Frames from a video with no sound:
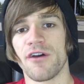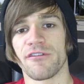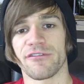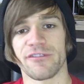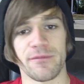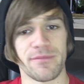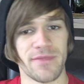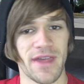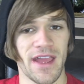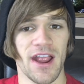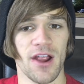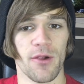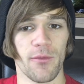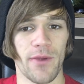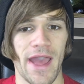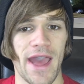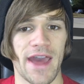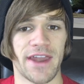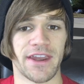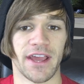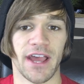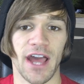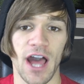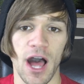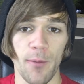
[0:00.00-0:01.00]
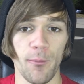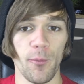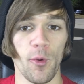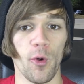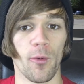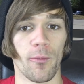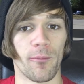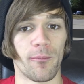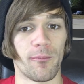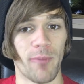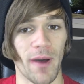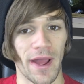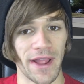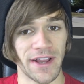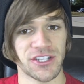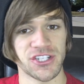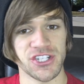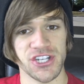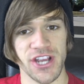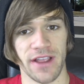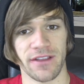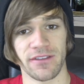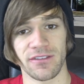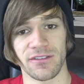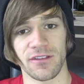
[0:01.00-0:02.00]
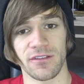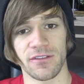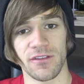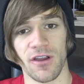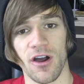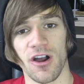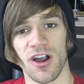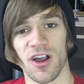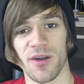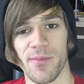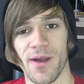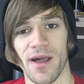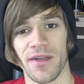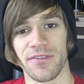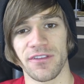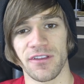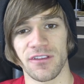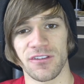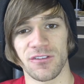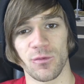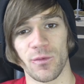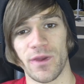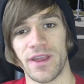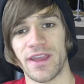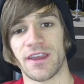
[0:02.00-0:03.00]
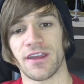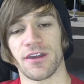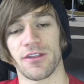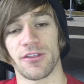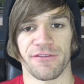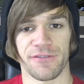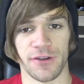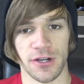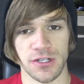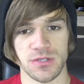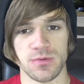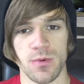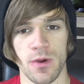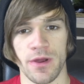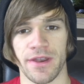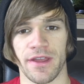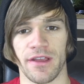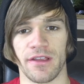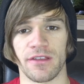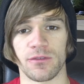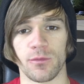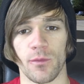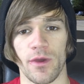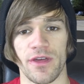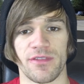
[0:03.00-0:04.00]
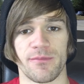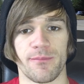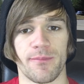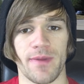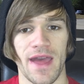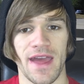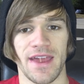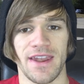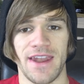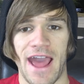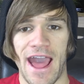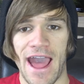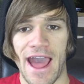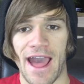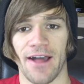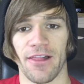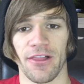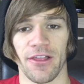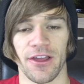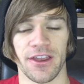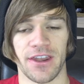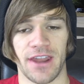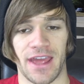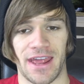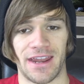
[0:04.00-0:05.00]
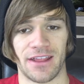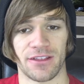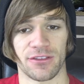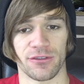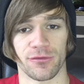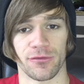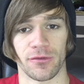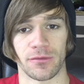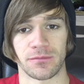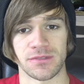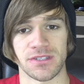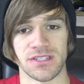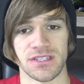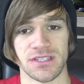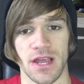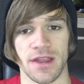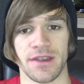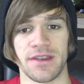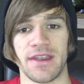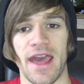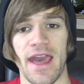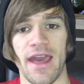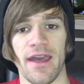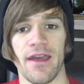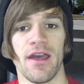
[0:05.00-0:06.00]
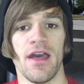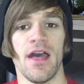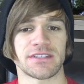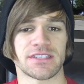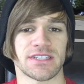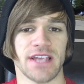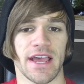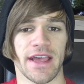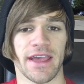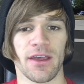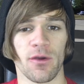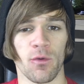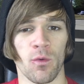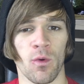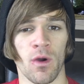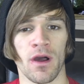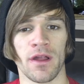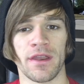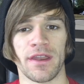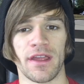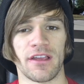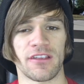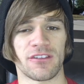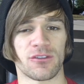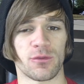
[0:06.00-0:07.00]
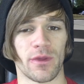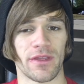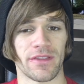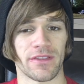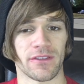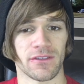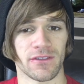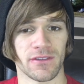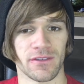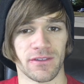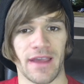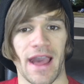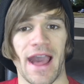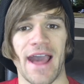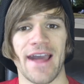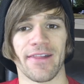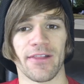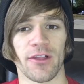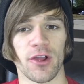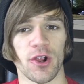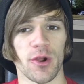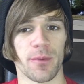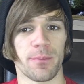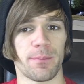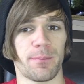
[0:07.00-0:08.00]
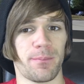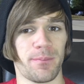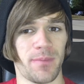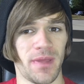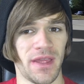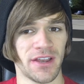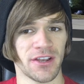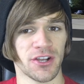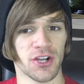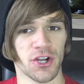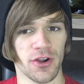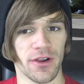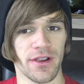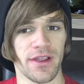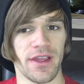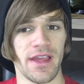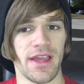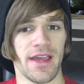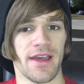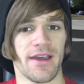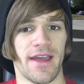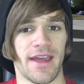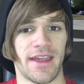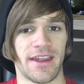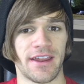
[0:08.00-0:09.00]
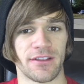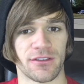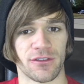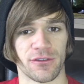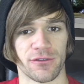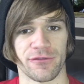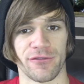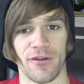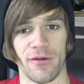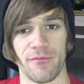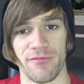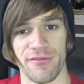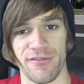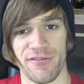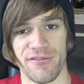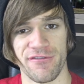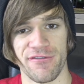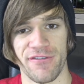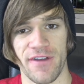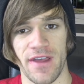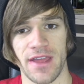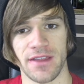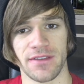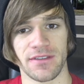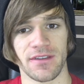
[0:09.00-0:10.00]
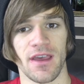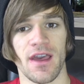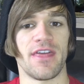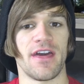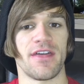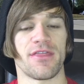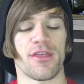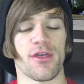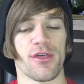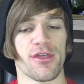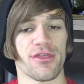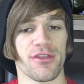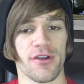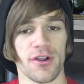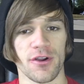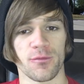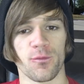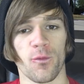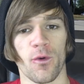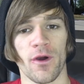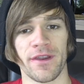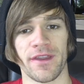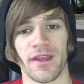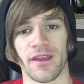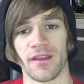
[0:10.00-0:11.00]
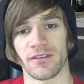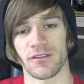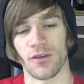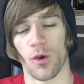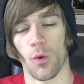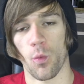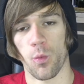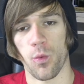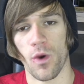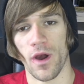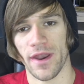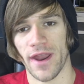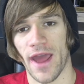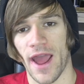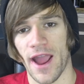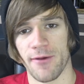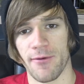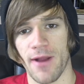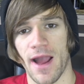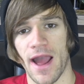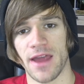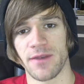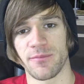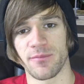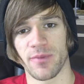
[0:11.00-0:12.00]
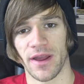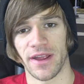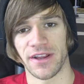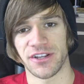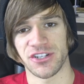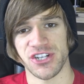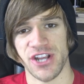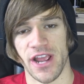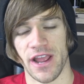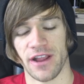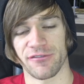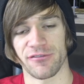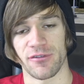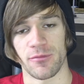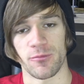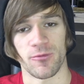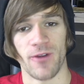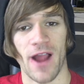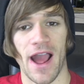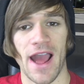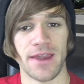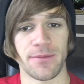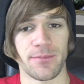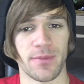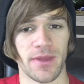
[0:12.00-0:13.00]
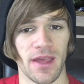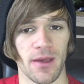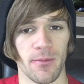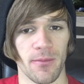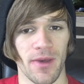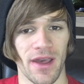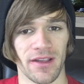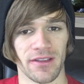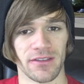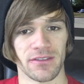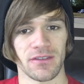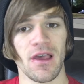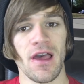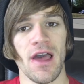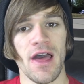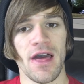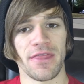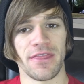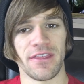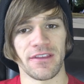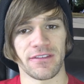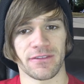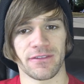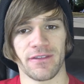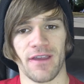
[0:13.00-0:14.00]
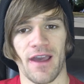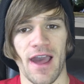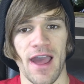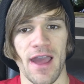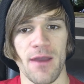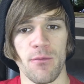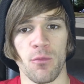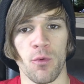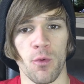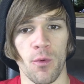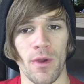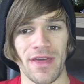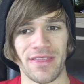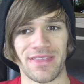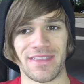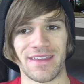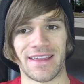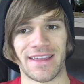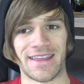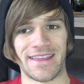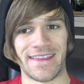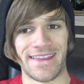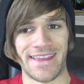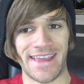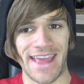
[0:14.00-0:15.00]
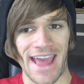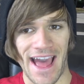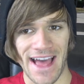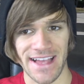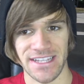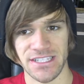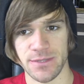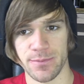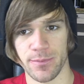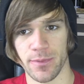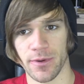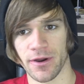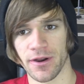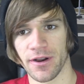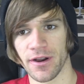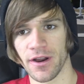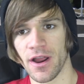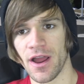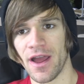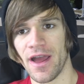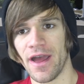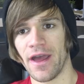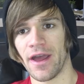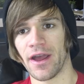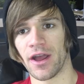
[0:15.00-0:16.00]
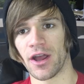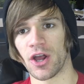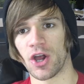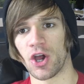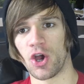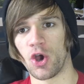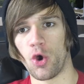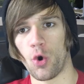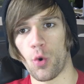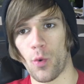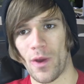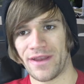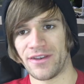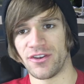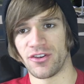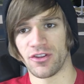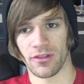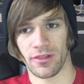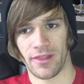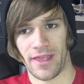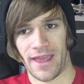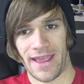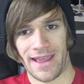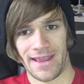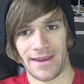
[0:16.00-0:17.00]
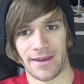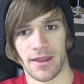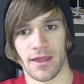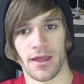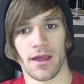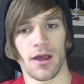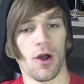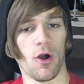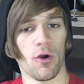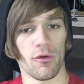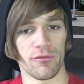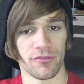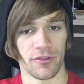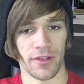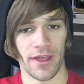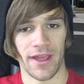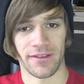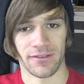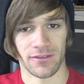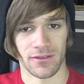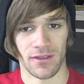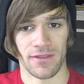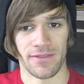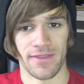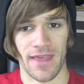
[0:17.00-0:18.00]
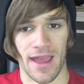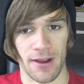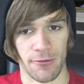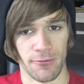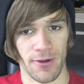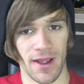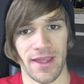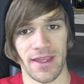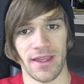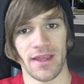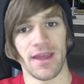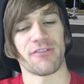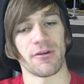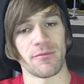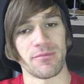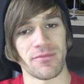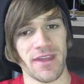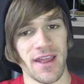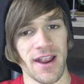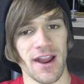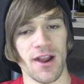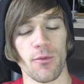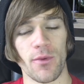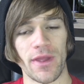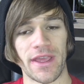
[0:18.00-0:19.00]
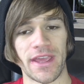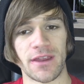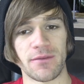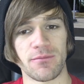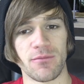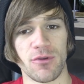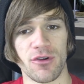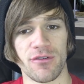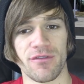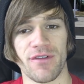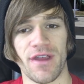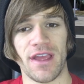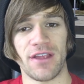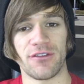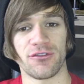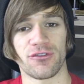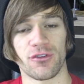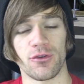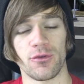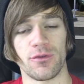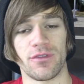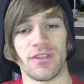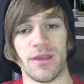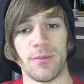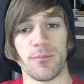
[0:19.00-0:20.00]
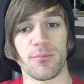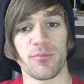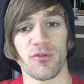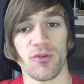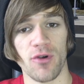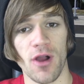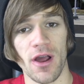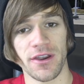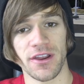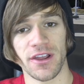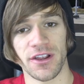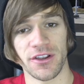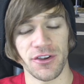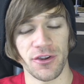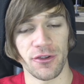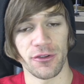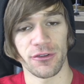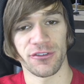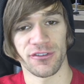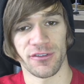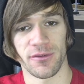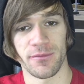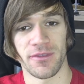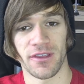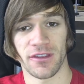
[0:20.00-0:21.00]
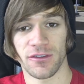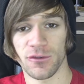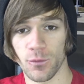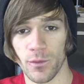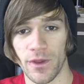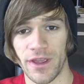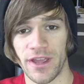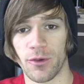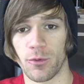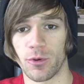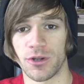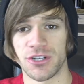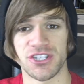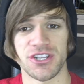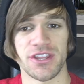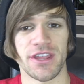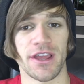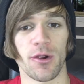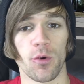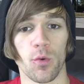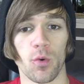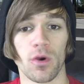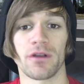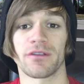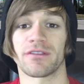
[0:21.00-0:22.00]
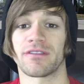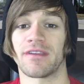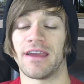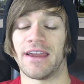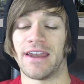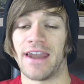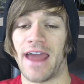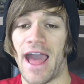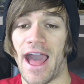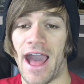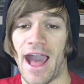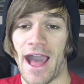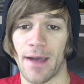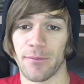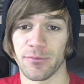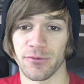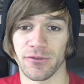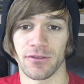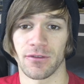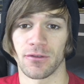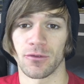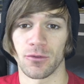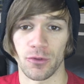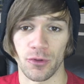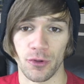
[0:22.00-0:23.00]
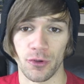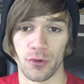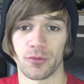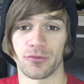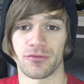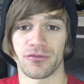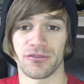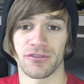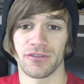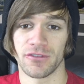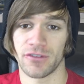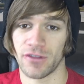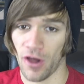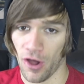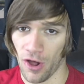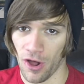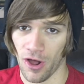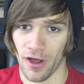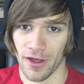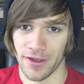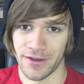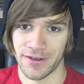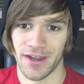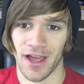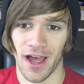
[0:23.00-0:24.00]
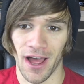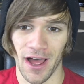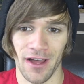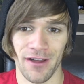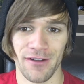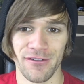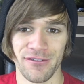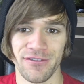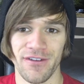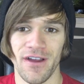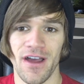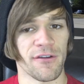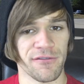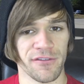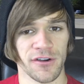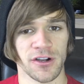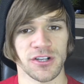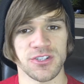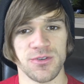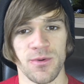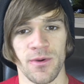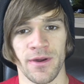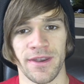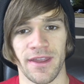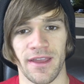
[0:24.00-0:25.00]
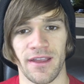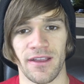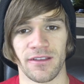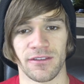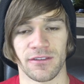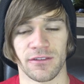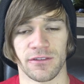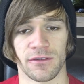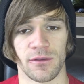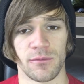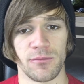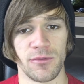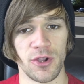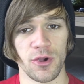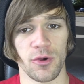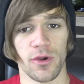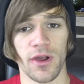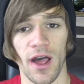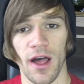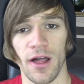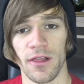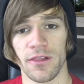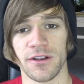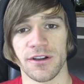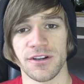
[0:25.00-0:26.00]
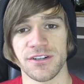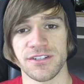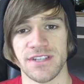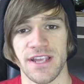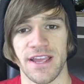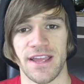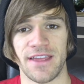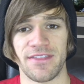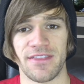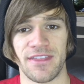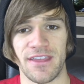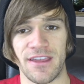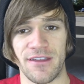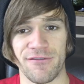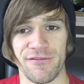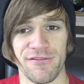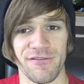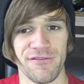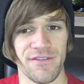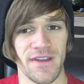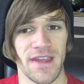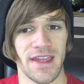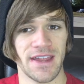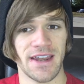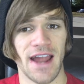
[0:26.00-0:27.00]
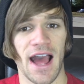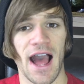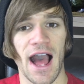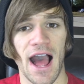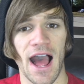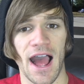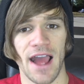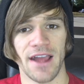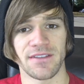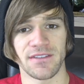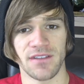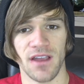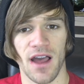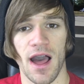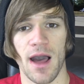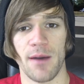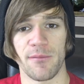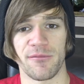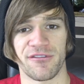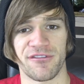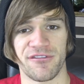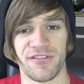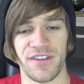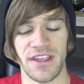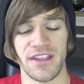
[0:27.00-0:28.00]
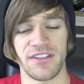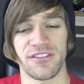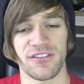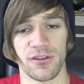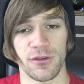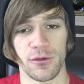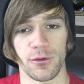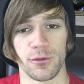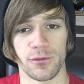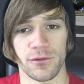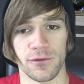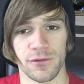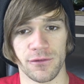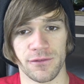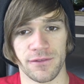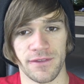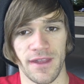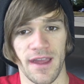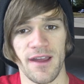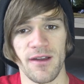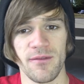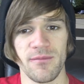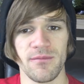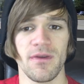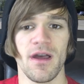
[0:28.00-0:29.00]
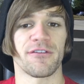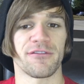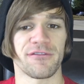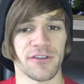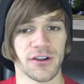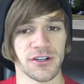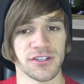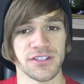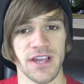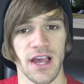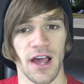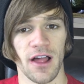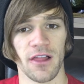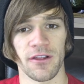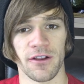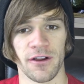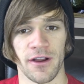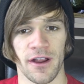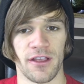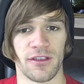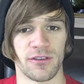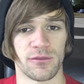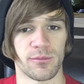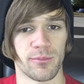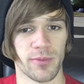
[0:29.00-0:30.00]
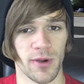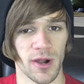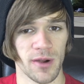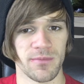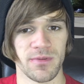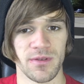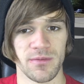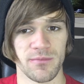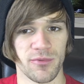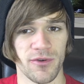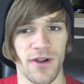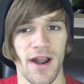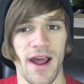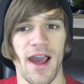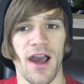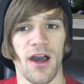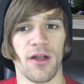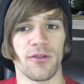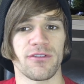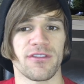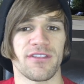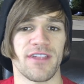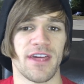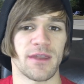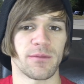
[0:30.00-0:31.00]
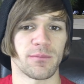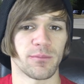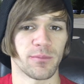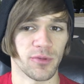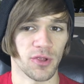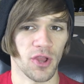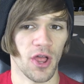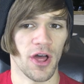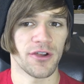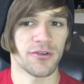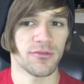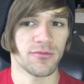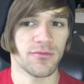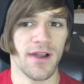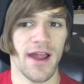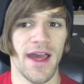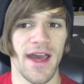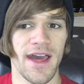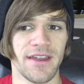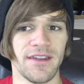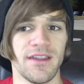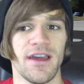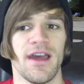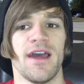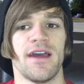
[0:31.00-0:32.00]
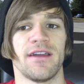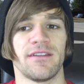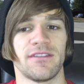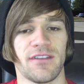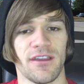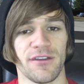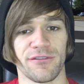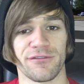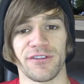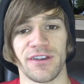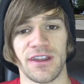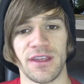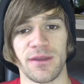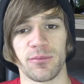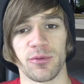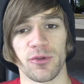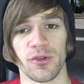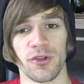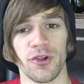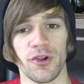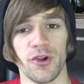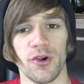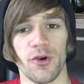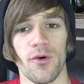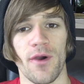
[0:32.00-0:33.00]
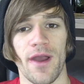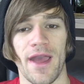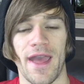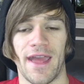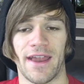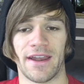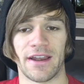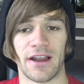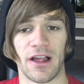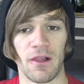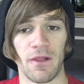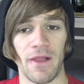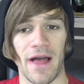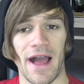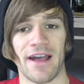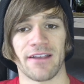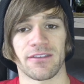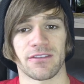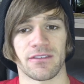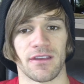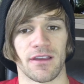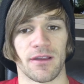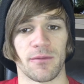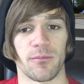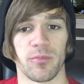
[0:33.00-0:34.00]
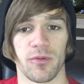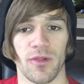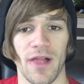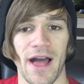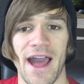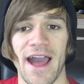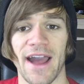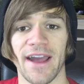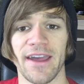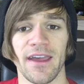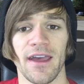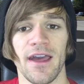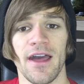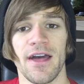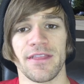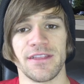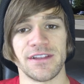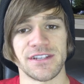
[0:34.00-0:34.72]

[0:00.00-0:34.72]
From there, we had a couple bike checks to talk about this week. The first one is with Ben Allen, and it's from Sunday. The second one is with Skyler Pingree, and it's from Fit. Then the third one is a What I Ride bike check from Ride BMX, this time with Gaspar Guendulain. Hopefully I said that right. From there, we can move into the product news from this week, which there was an absolute ton of. The first one is some new colors in the Fit High Top V2 stem. The first color is bourbon brown, then blood red, Tiffany blue, and classic black.